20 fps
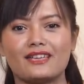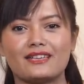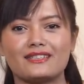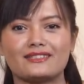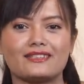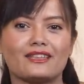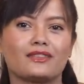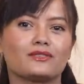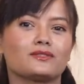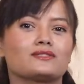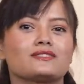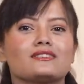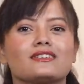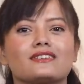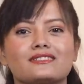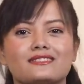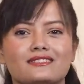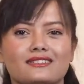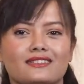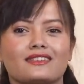as
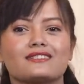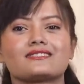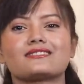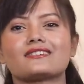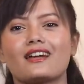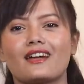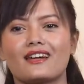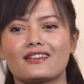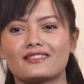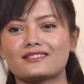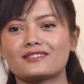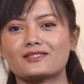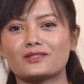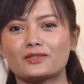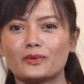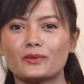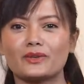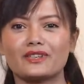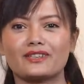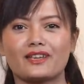enthusiastic as us,
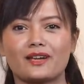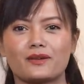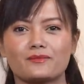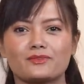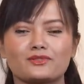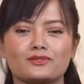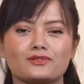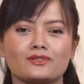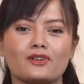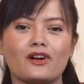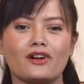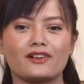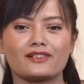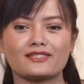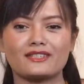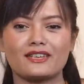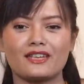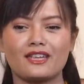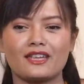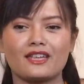you know, when it comes to
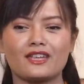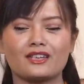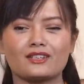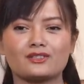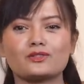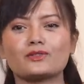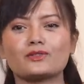dogs. Mm-hmm.